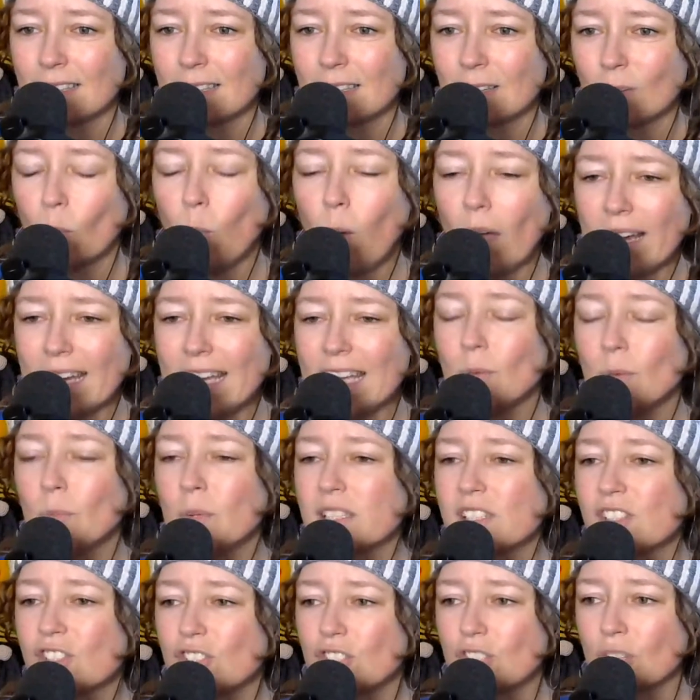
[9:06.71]
What he
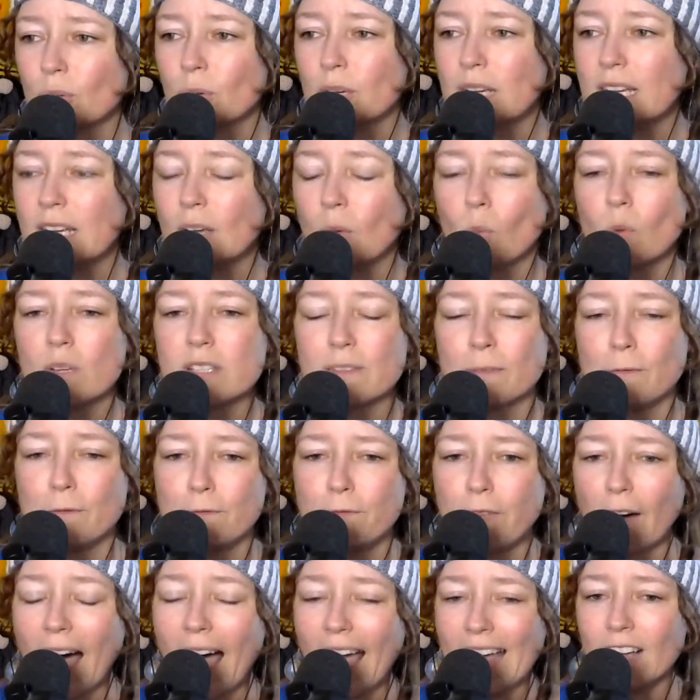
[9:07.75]
was doing was
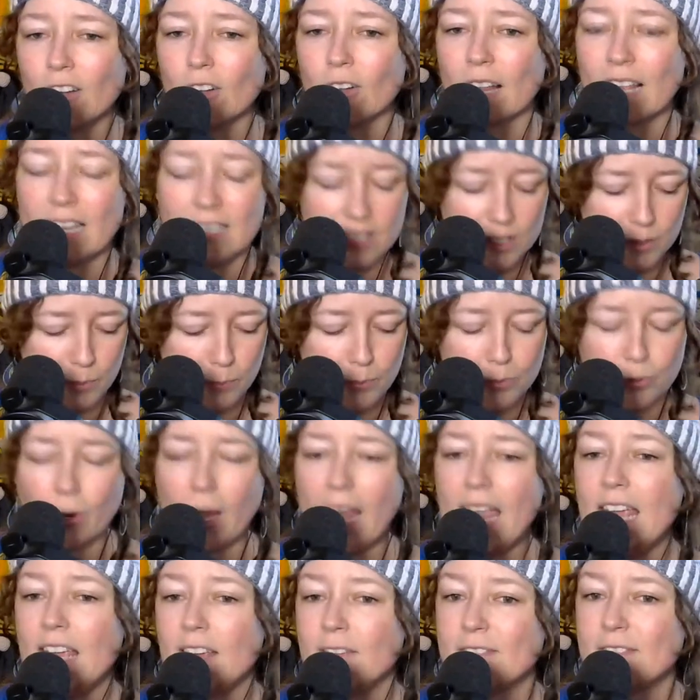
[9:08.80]
vile and
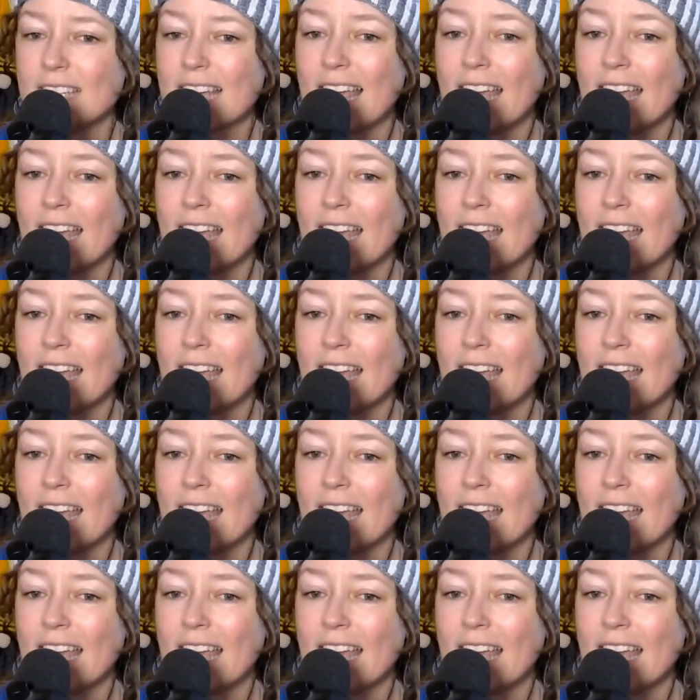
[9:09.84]
depraved